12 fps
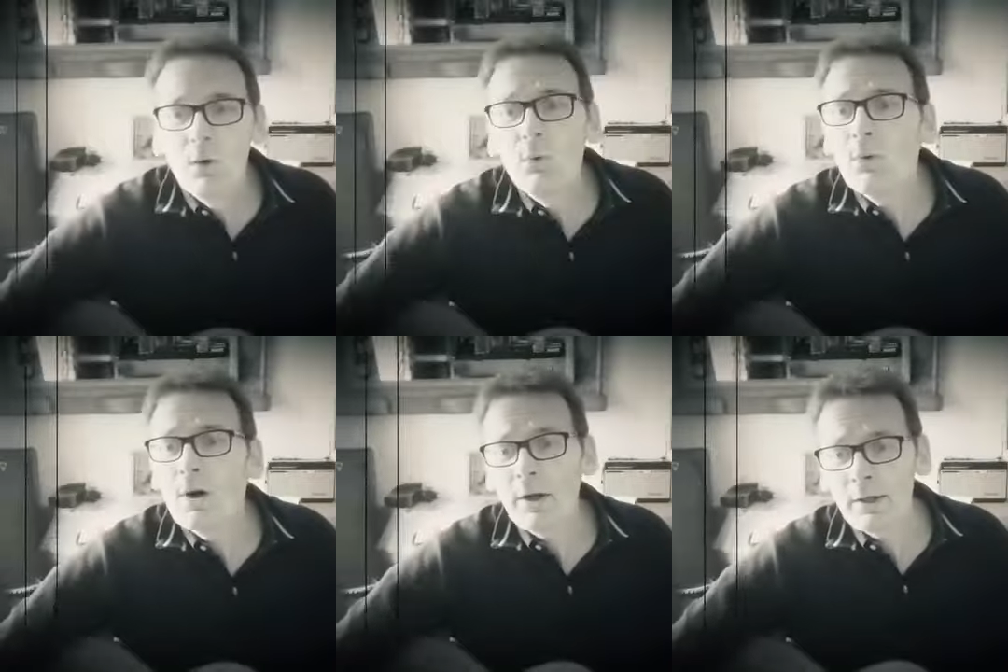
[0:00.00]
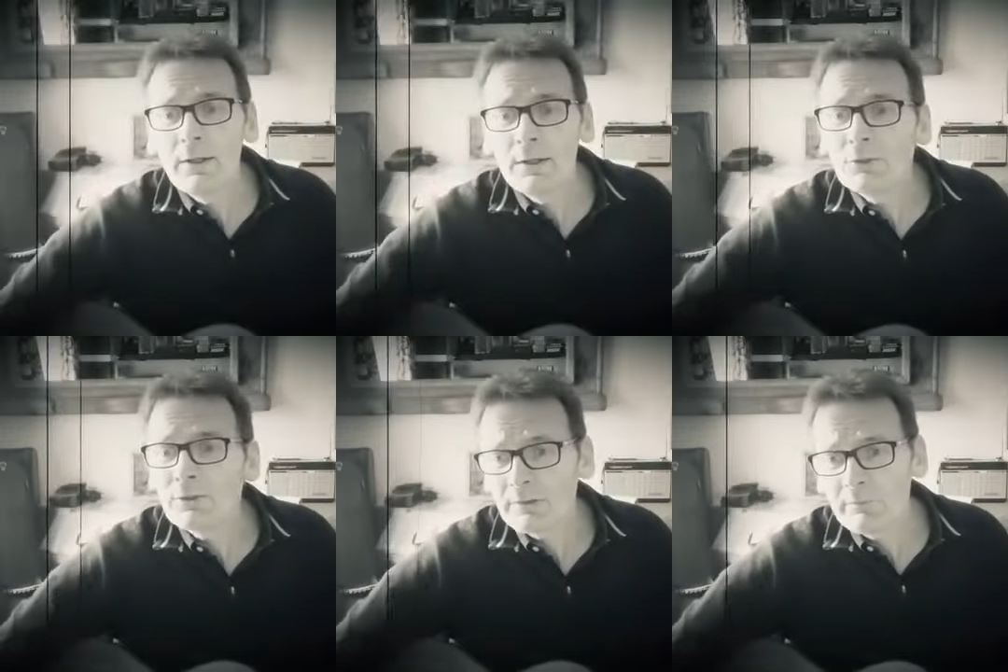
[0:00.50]

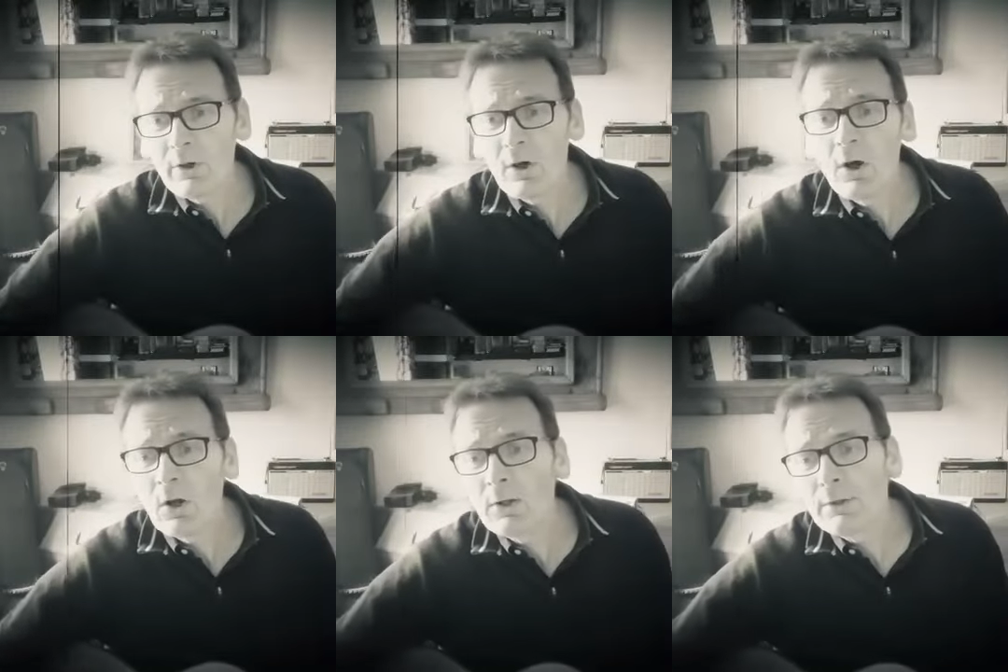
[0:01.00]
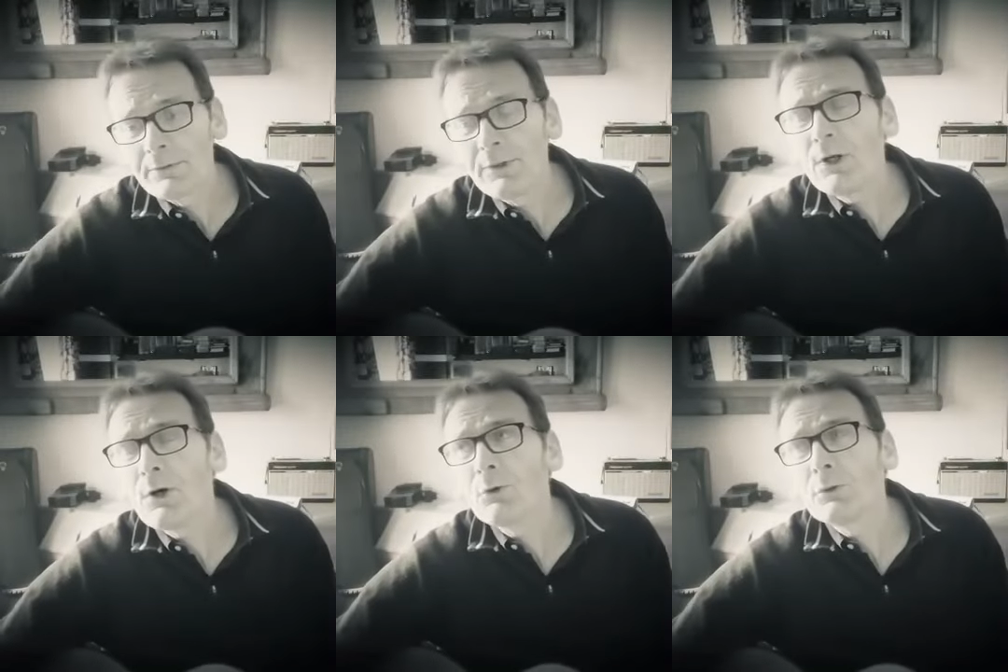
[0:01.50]
Why tell them all
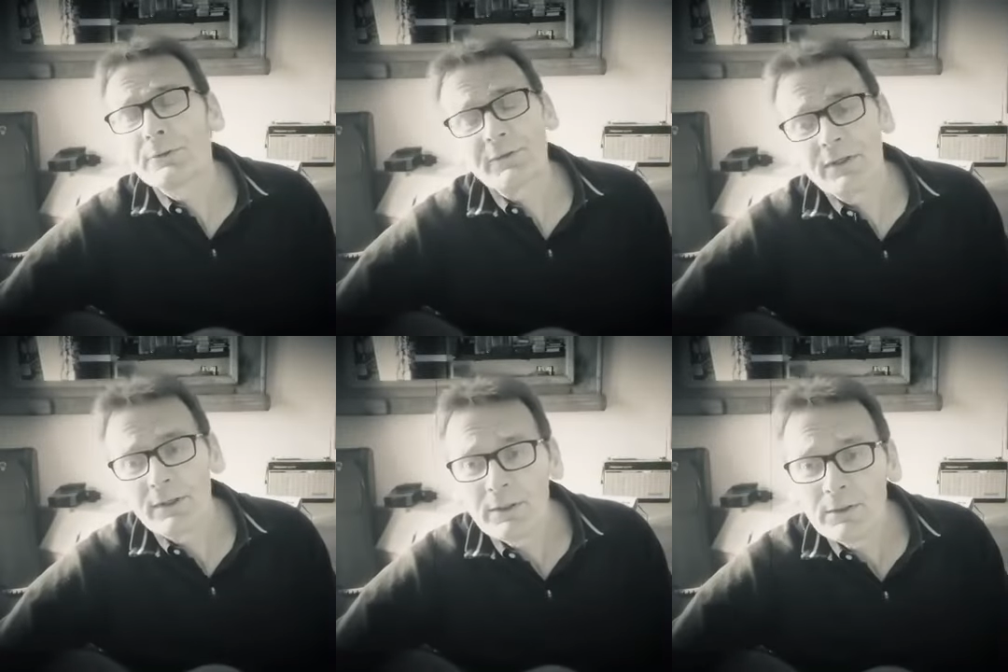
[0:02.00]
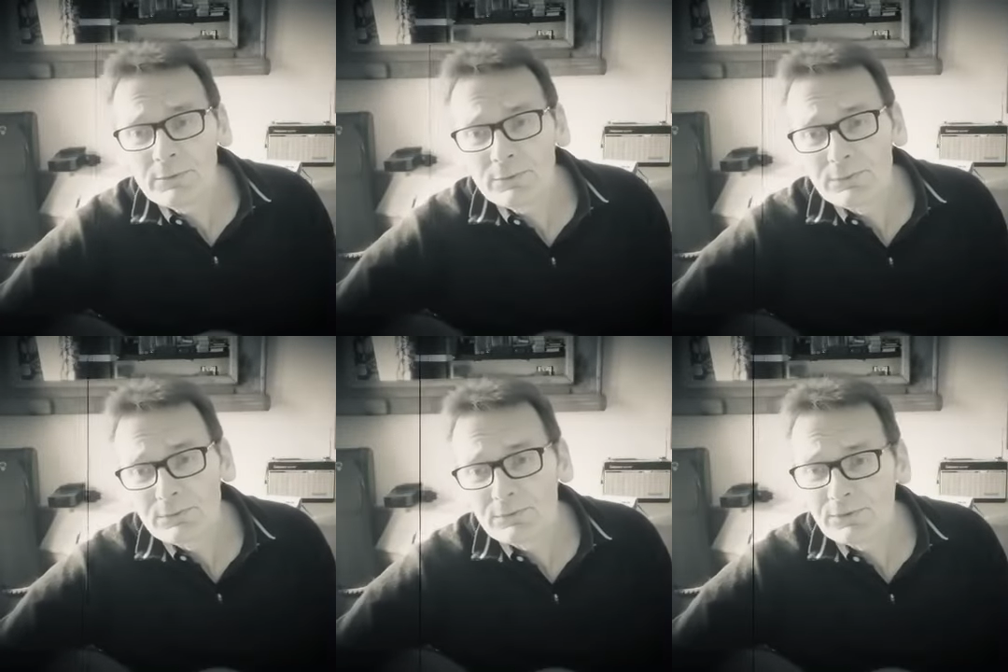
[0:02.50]
the old
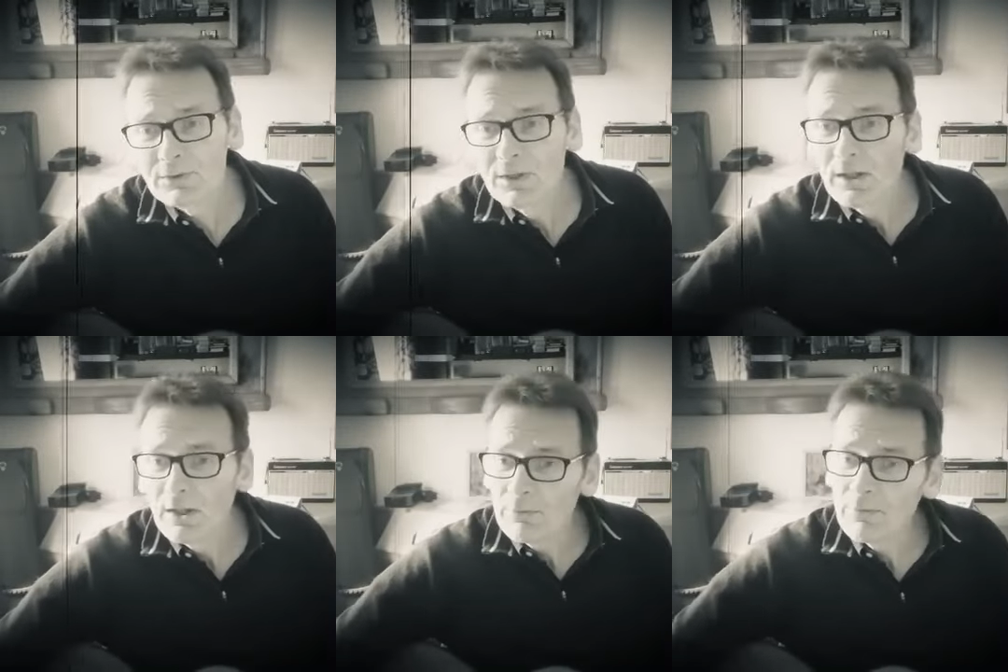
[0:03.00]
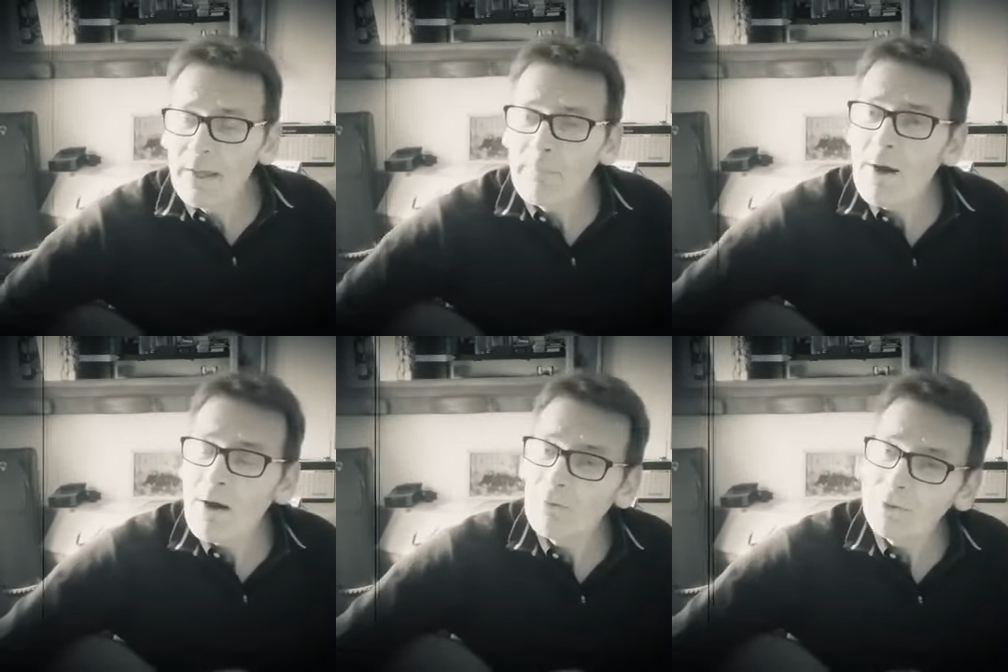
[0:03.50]
things they
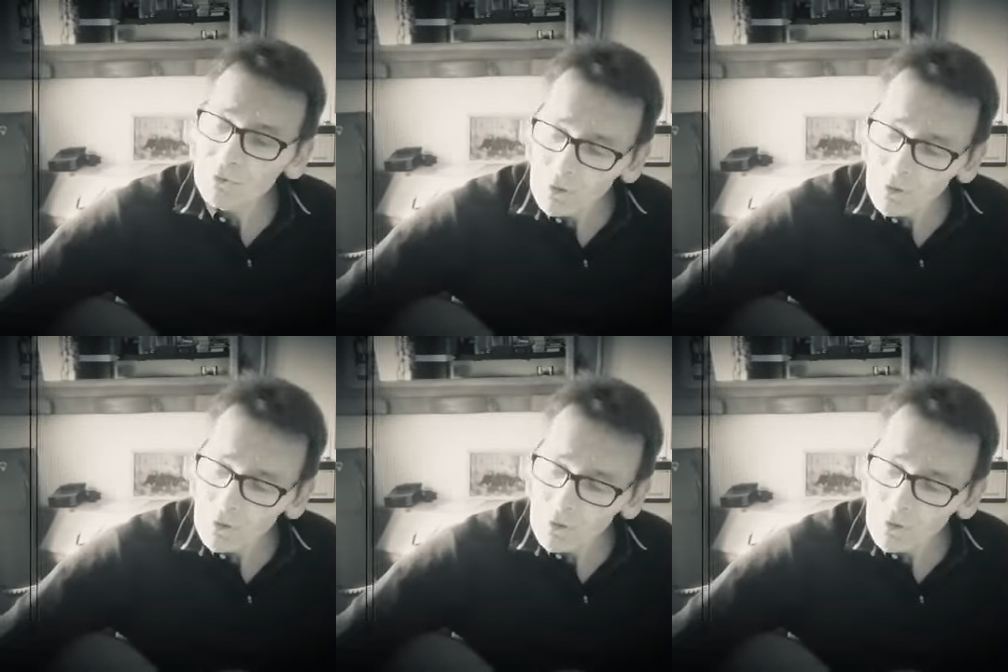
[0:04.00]
buried